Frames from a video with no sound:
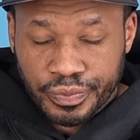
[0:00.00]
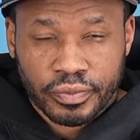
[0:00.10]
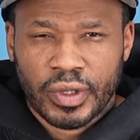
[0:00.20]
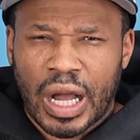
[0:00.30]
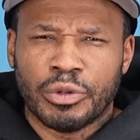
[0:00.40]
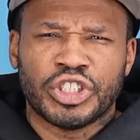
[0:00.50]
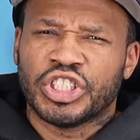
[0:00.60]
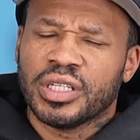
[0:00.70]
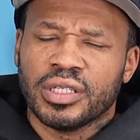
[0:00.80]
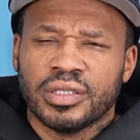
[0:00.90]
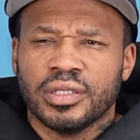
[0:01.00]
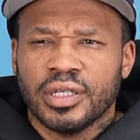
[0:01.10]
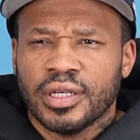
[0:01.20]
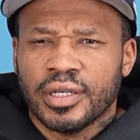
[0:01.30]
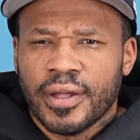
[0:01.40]
I was chilling,
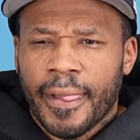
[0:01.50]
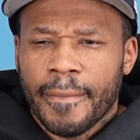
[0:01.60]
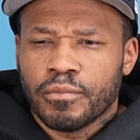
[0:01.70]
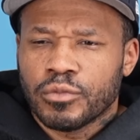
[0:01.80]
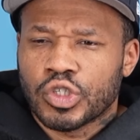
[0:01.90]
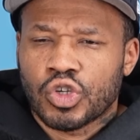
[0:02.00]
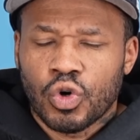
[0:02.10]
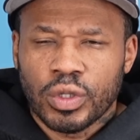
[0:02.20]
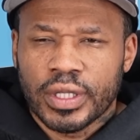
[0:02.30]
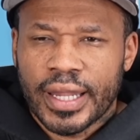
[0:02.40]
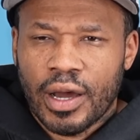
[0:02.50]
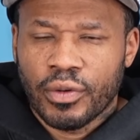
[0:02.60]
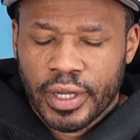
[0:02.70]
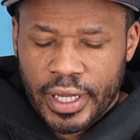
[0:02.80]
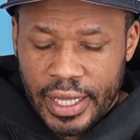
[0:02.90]
just cooling out,
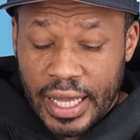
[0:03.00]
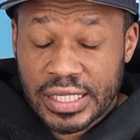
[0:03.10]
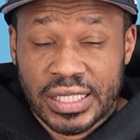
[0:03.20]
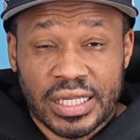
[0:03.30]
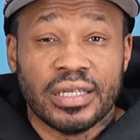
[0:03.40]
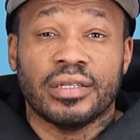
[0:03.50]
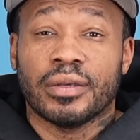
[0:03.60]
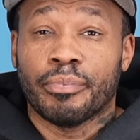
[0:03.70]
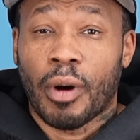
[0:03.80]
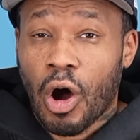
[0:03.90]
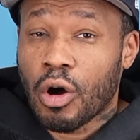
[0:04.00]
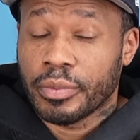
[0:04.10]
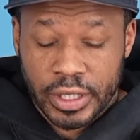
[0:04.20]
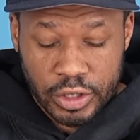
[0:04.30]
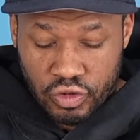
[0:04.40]
and I seen the bomb
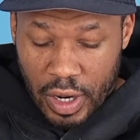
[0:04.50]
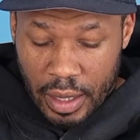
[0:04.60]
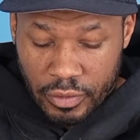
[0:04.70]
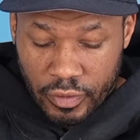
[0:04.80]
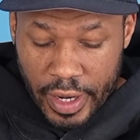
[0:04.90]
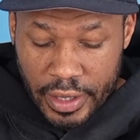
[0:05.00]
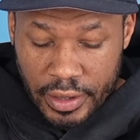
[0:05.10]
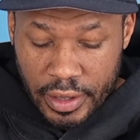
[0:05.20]
get dropped, right?